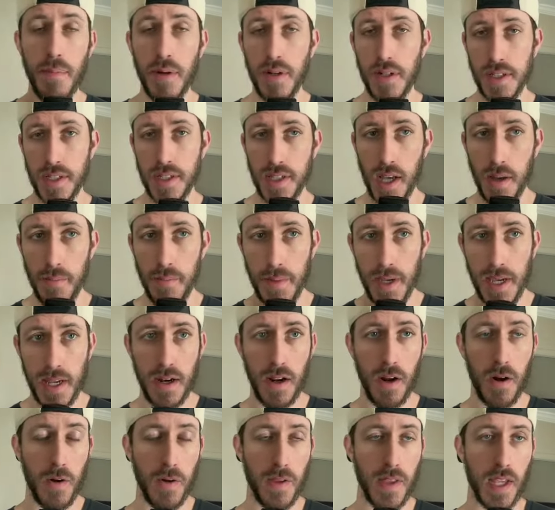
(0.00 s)
Please let me
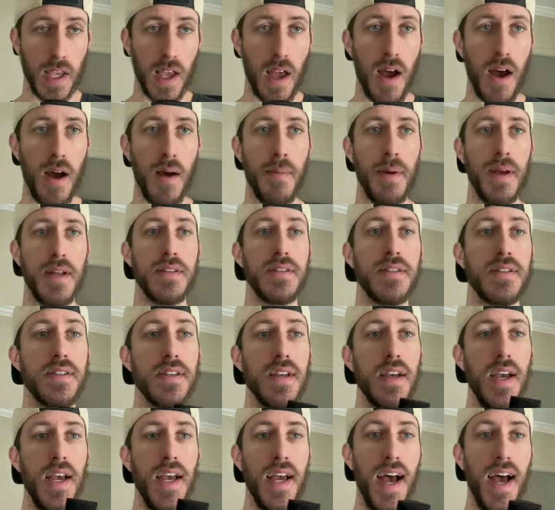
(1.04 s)
know in the comments.